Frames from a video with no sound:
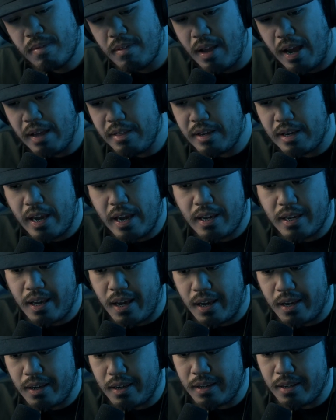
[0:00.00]
I think
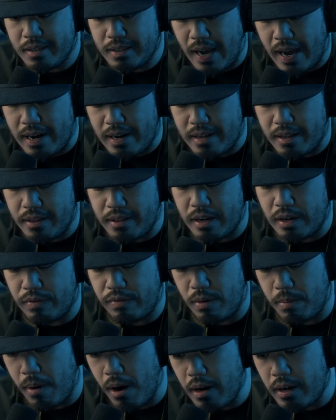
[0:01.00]
8K is added in there
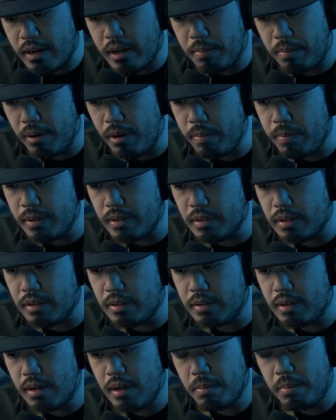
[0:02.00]
for marketing
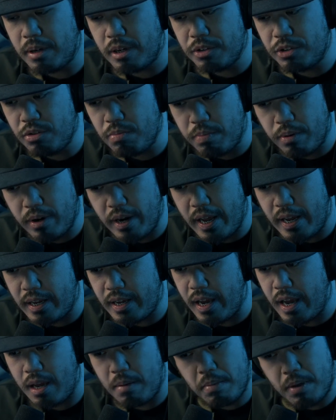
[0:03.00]
purposes, because you put
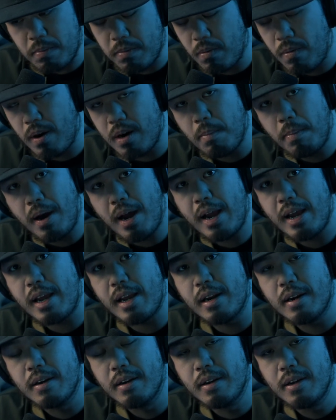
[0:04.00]
8K, people want to buy
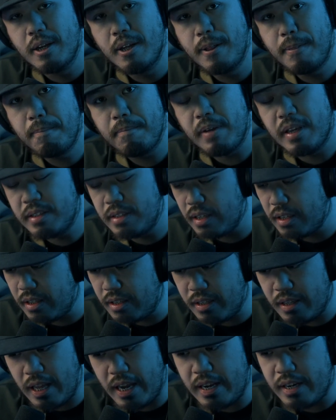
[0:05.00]
it. It's the
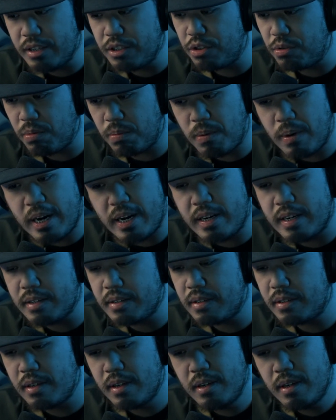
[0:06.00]
latest,
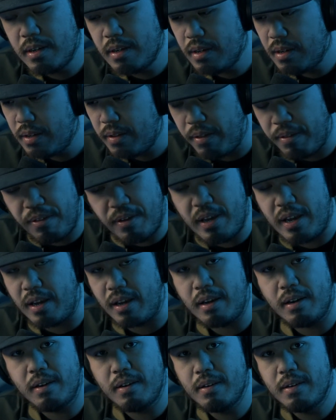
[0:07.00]
greatest thing
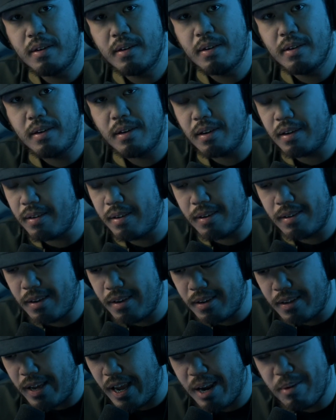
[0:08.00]

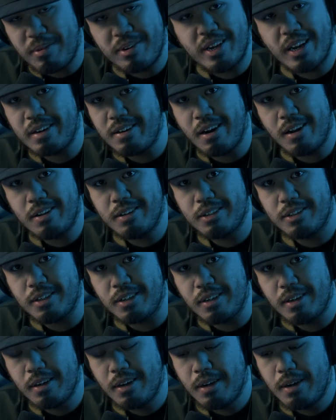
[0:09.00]
in camera technology.